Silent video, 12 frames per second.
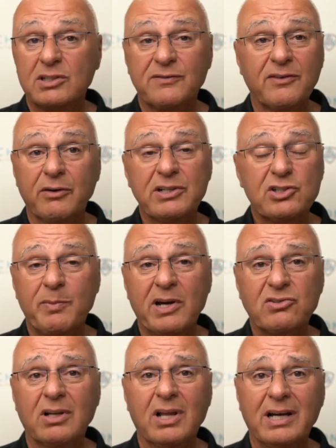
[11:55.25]
very
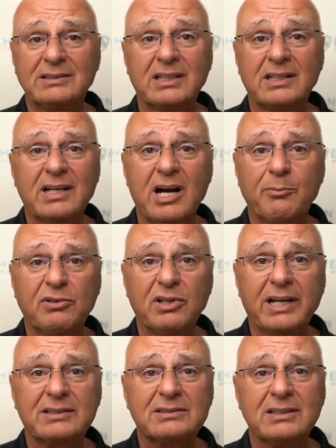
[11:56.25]
specialized and
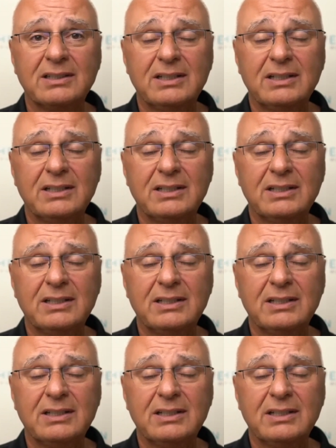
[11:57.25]
complex.